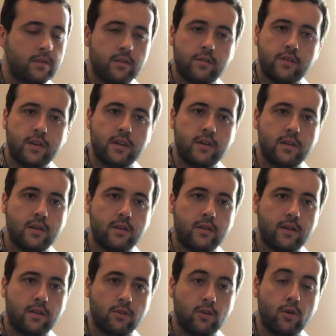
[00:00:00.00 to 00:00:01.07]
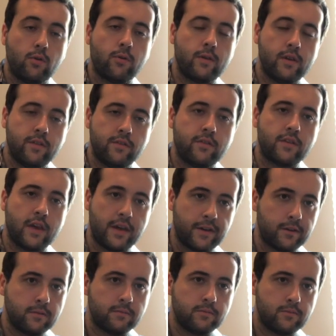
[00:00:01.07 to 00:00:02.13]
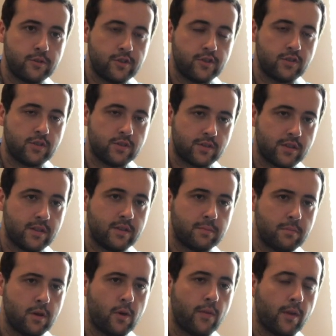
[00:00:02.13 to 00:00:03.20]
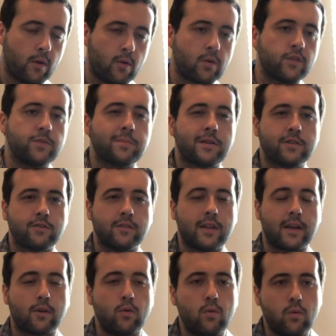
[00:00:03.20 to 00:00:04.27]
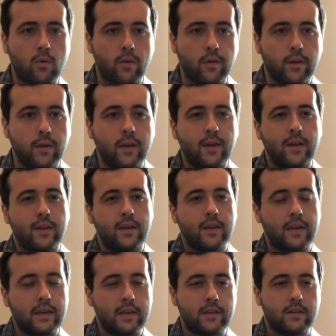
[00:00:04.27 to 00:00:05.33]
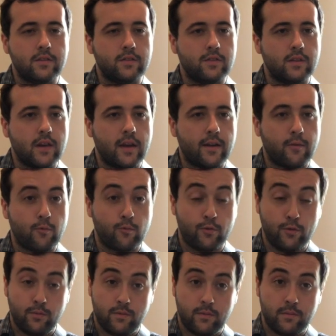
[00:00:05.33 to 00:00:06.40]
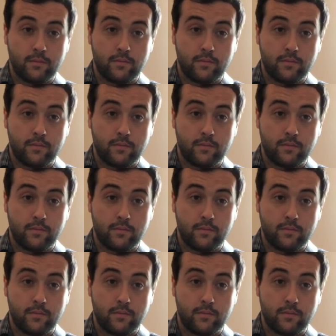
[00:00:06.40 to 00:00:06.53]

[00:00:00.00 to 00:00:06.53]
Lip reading: The C Locrian scale, which is the mode that corresponds with that chord, is root,